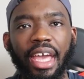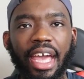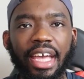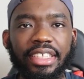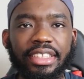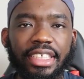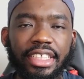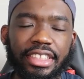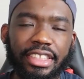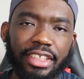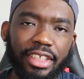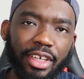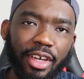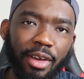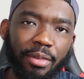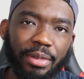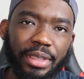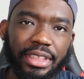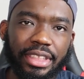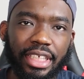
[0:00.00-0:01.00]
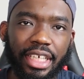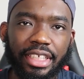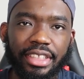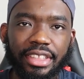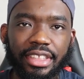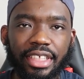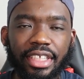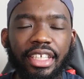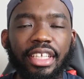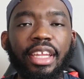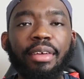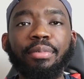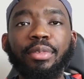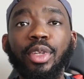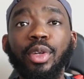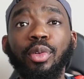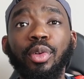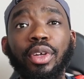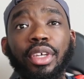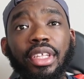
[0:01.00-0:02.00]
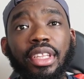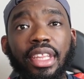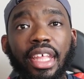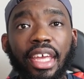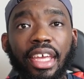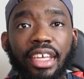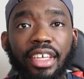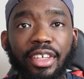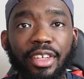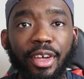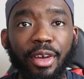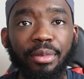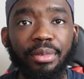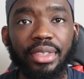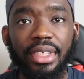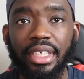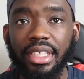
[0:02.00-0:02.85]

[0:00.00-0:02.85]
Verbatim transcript: Answers in the comment section. Let me know what you think. You know what I'm